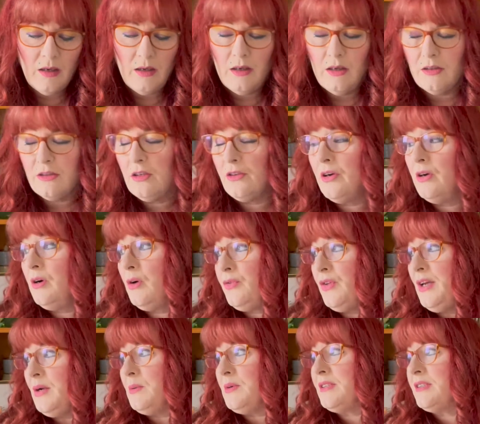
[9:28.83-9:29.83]
So the whole
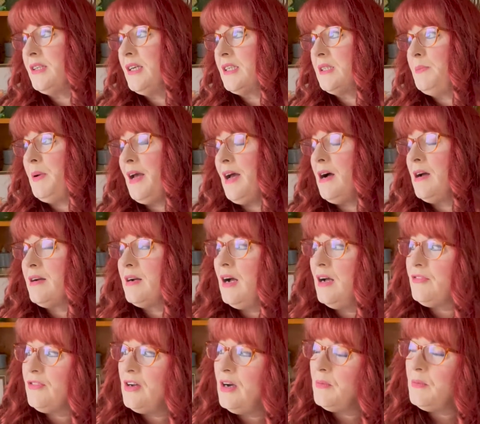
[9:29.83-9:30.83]
thing was 6 pounds, and I
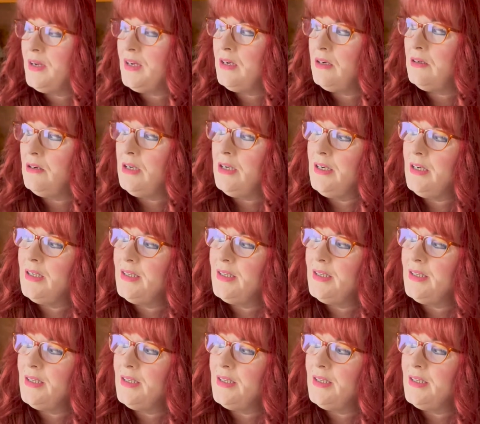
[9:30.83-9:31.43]
thought, well,